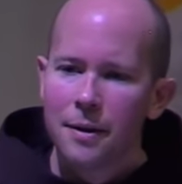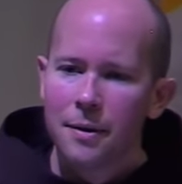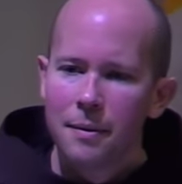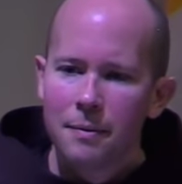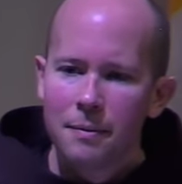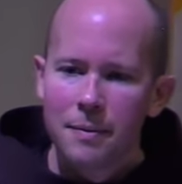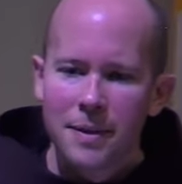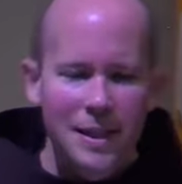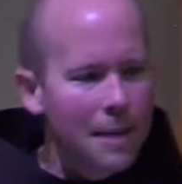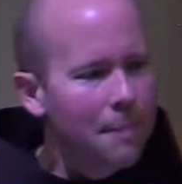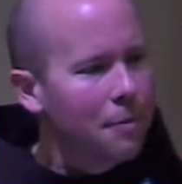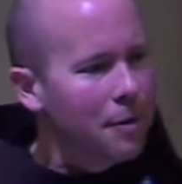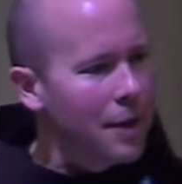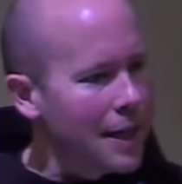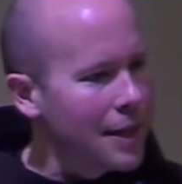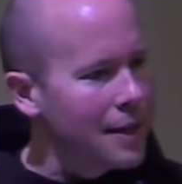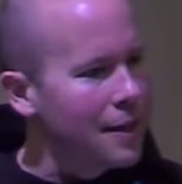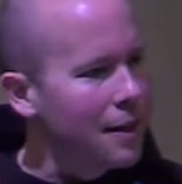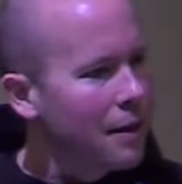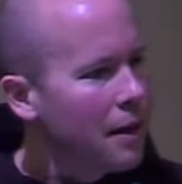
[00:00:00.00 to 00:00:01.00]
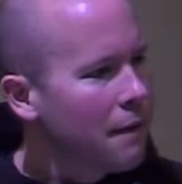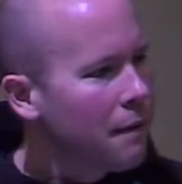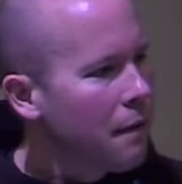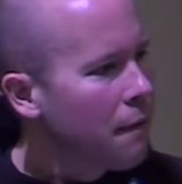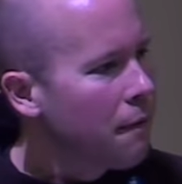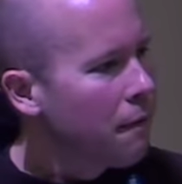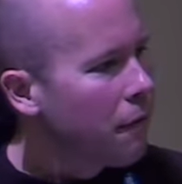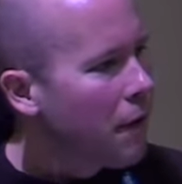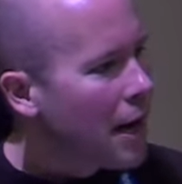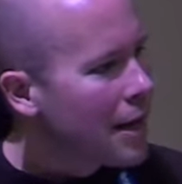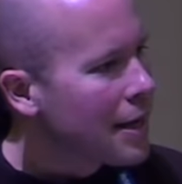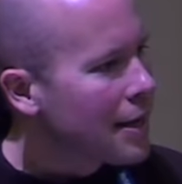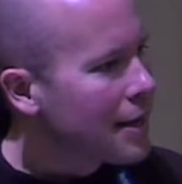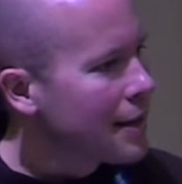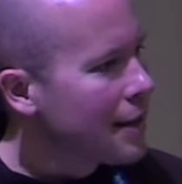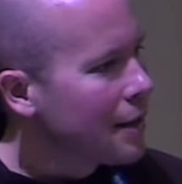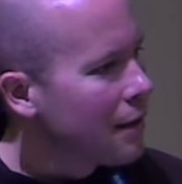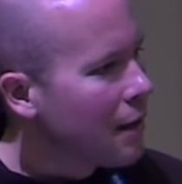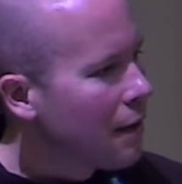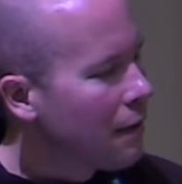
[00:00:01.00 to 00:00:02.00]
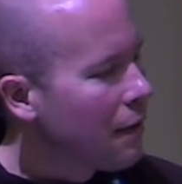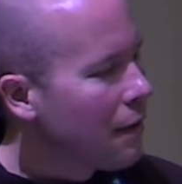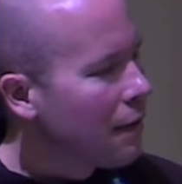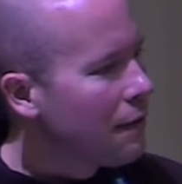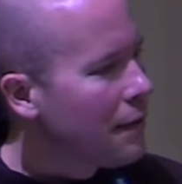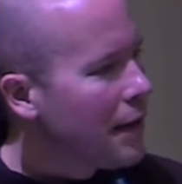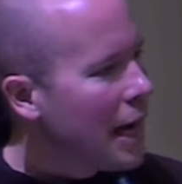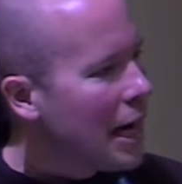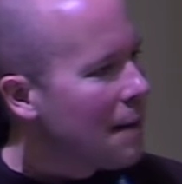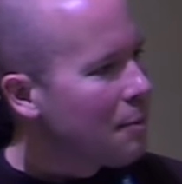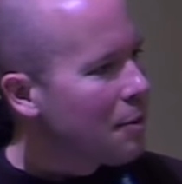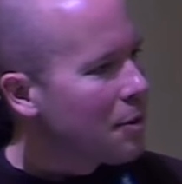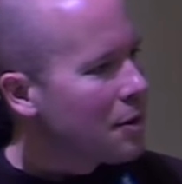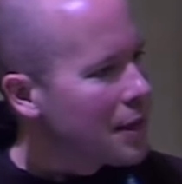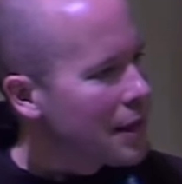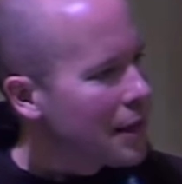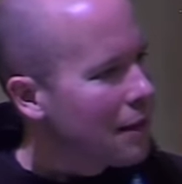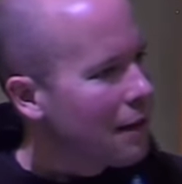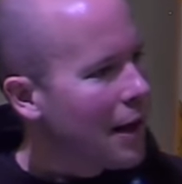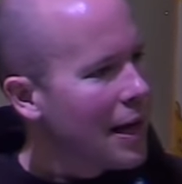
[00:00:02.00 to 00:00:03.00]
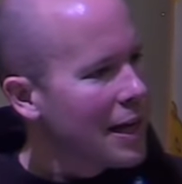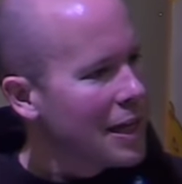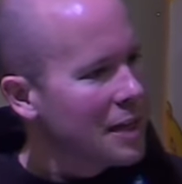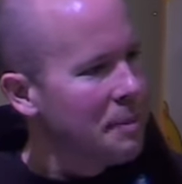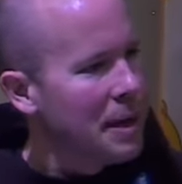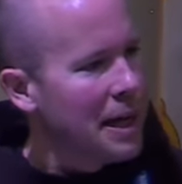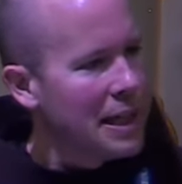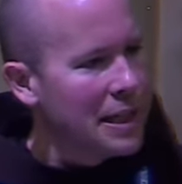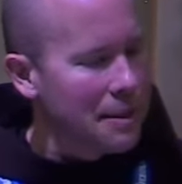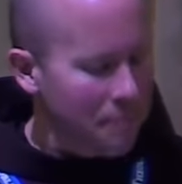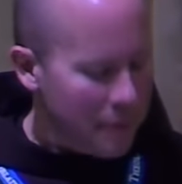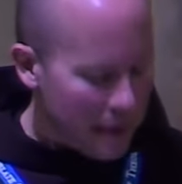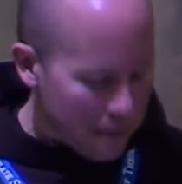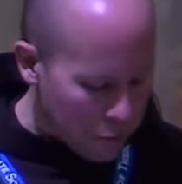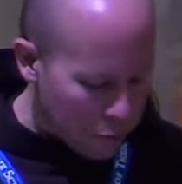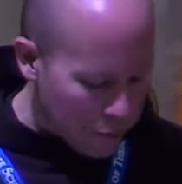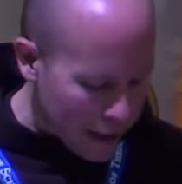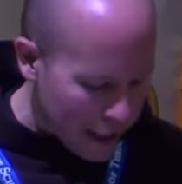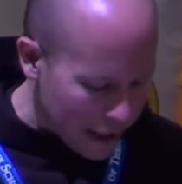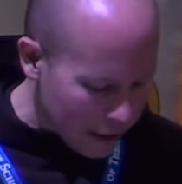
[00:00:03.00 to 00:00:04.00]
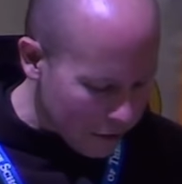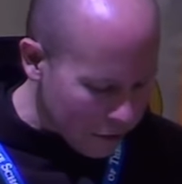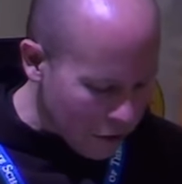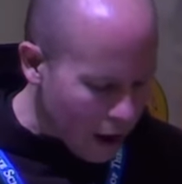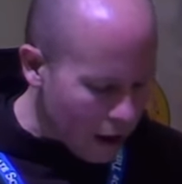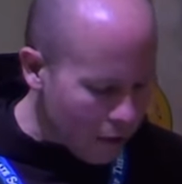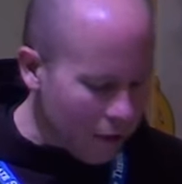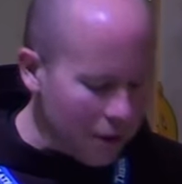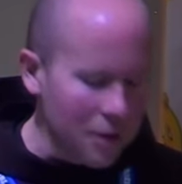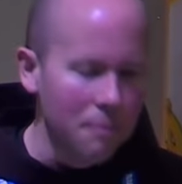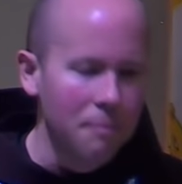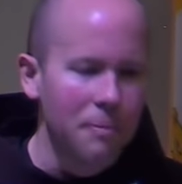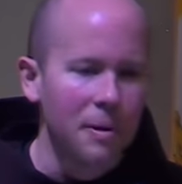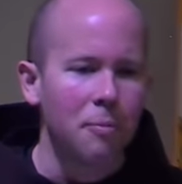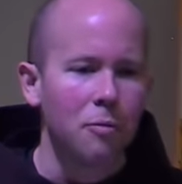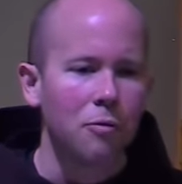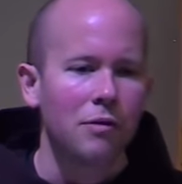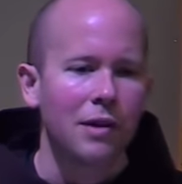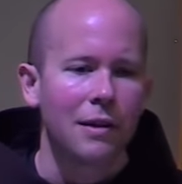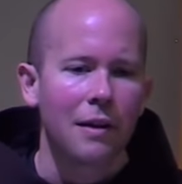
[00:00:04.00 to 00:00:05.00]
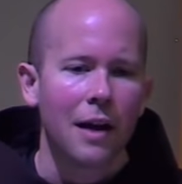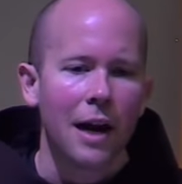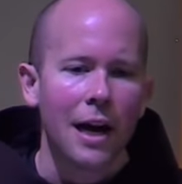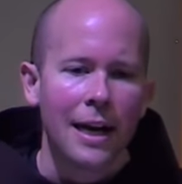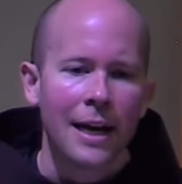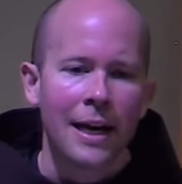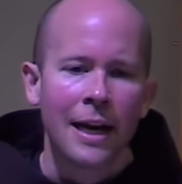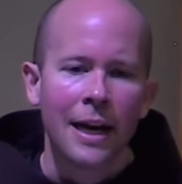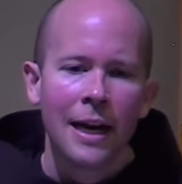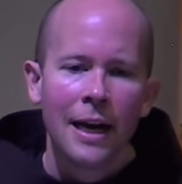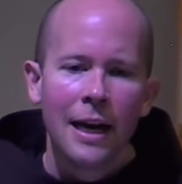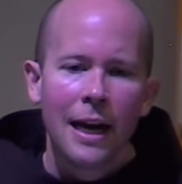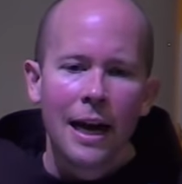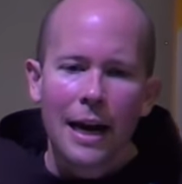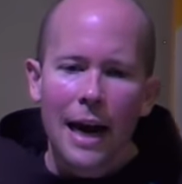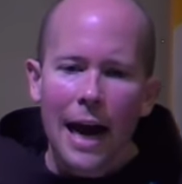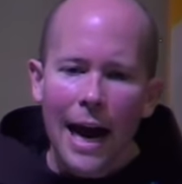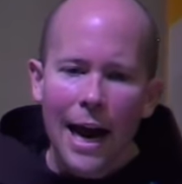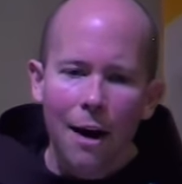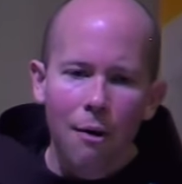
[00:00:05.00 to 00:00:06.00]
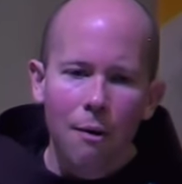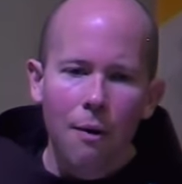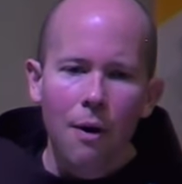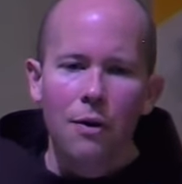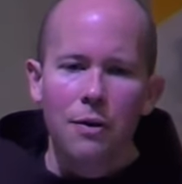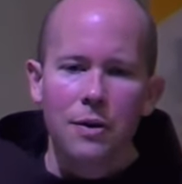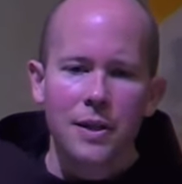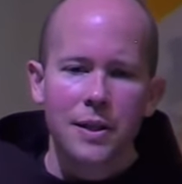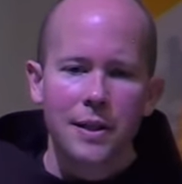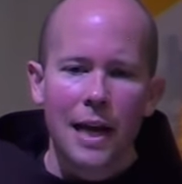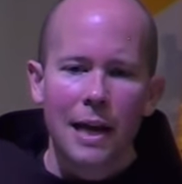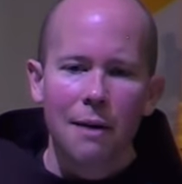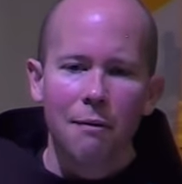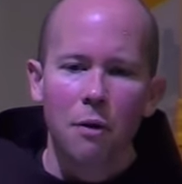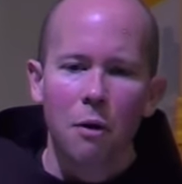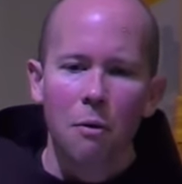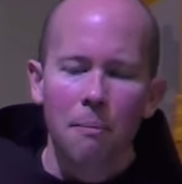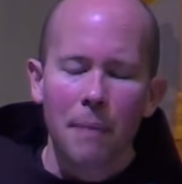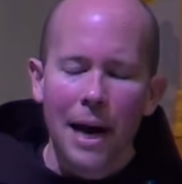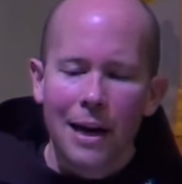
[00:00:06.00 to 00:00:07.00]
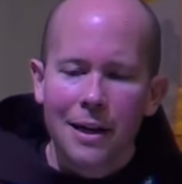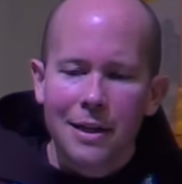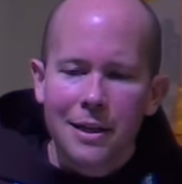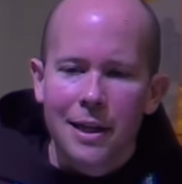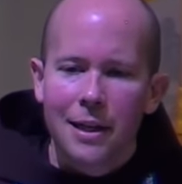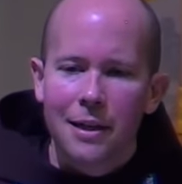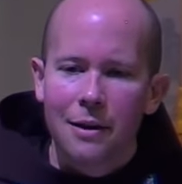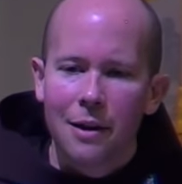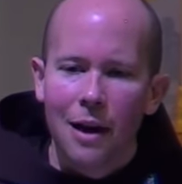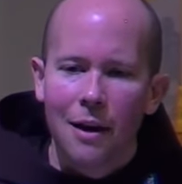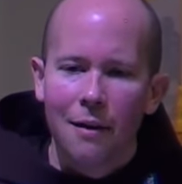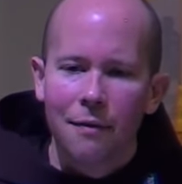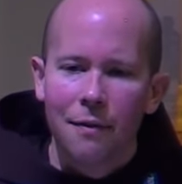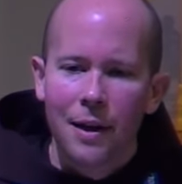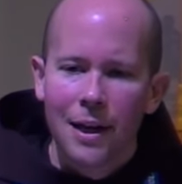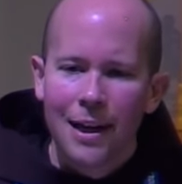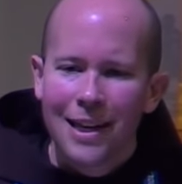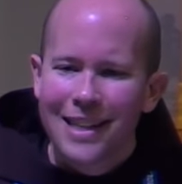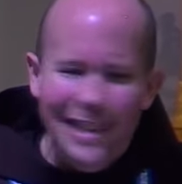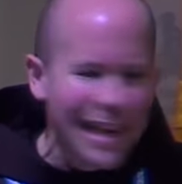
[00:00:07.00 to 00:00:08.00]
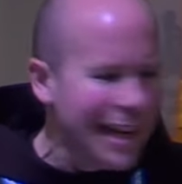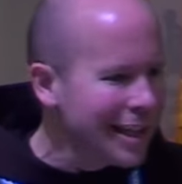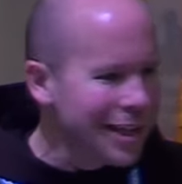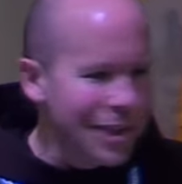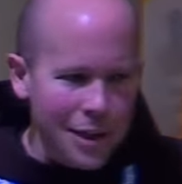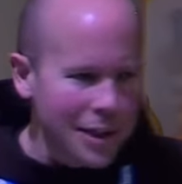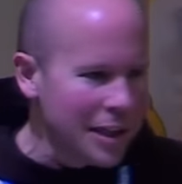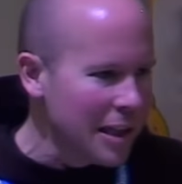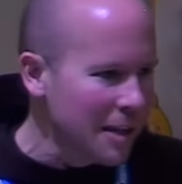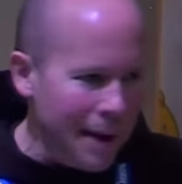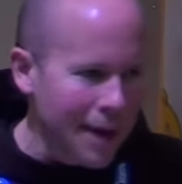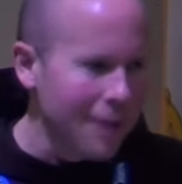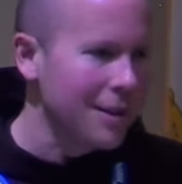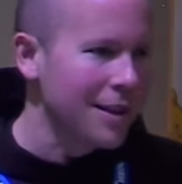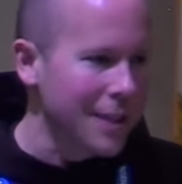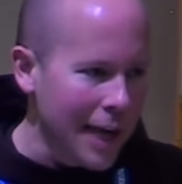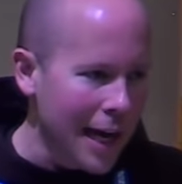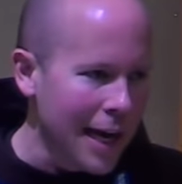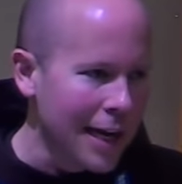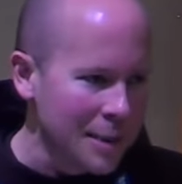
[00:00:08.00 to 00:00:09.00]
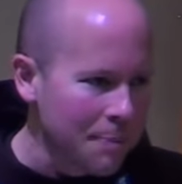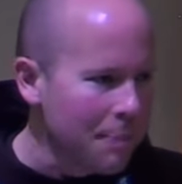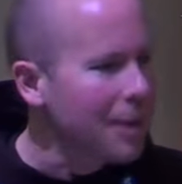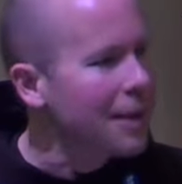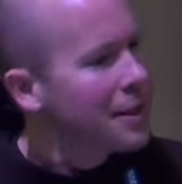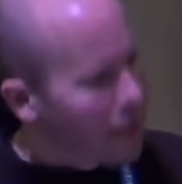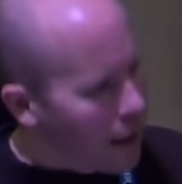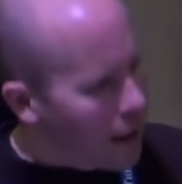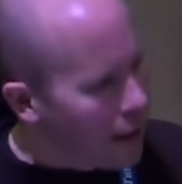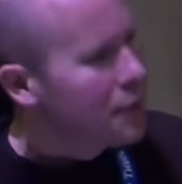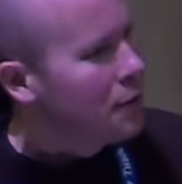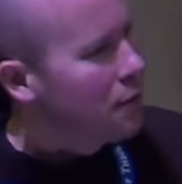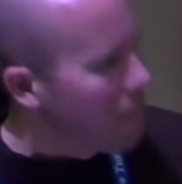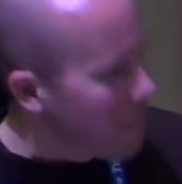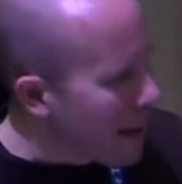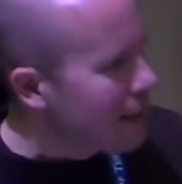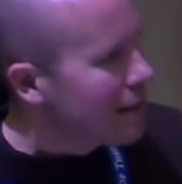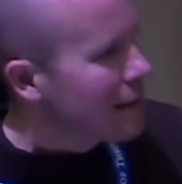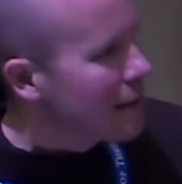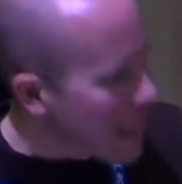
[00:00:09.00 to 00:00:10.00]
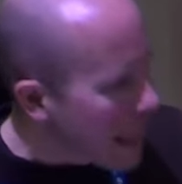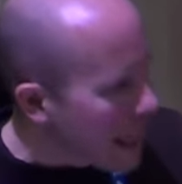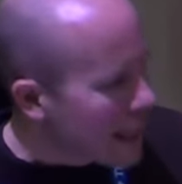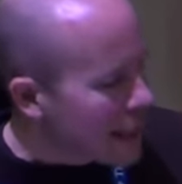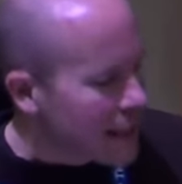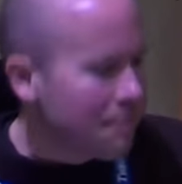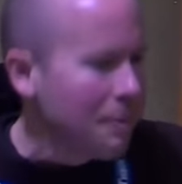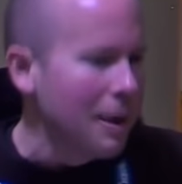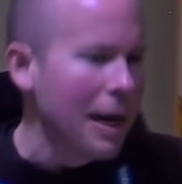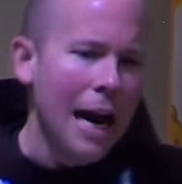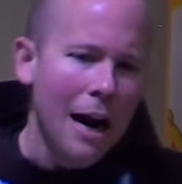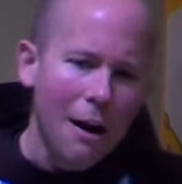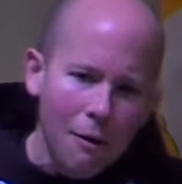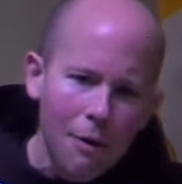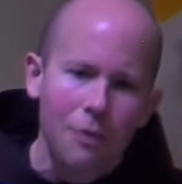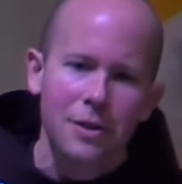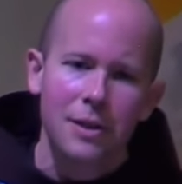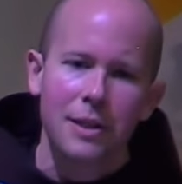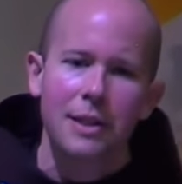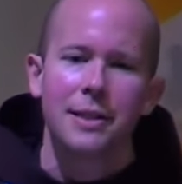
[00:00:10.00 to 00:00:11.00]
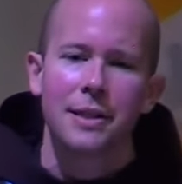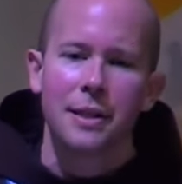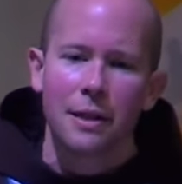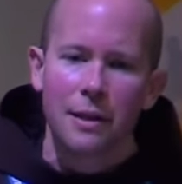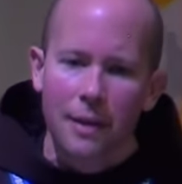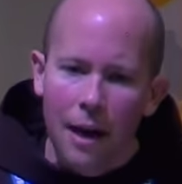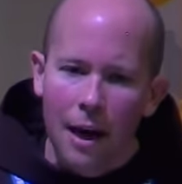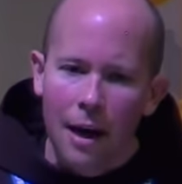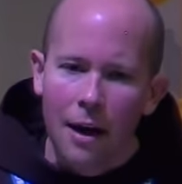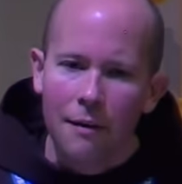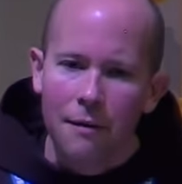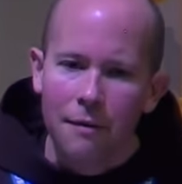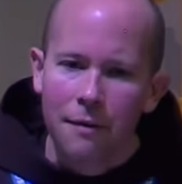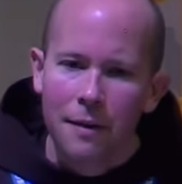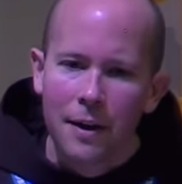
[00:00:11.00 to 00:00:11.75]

siblings, the love of friends, the love of neighbors and classmates and people we get along with and people we like. And eros, that romantic love, it's not just about sex, but it's also about sex. But eros is the love